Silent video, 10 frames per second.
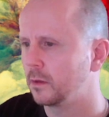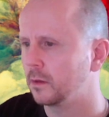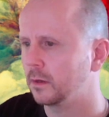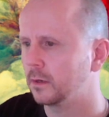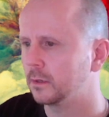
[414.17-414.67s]

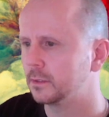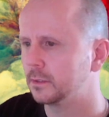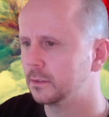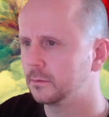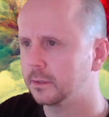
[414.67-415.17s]
I
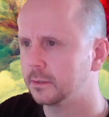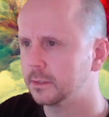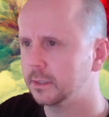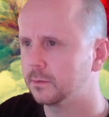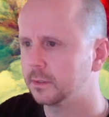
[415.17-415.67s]
still don't
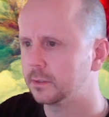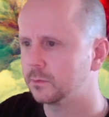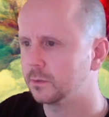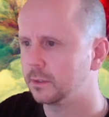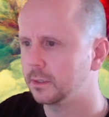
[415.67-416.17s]
see what this
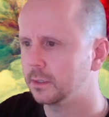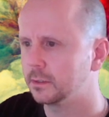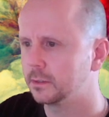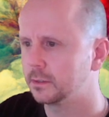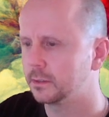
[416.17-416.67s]
word is.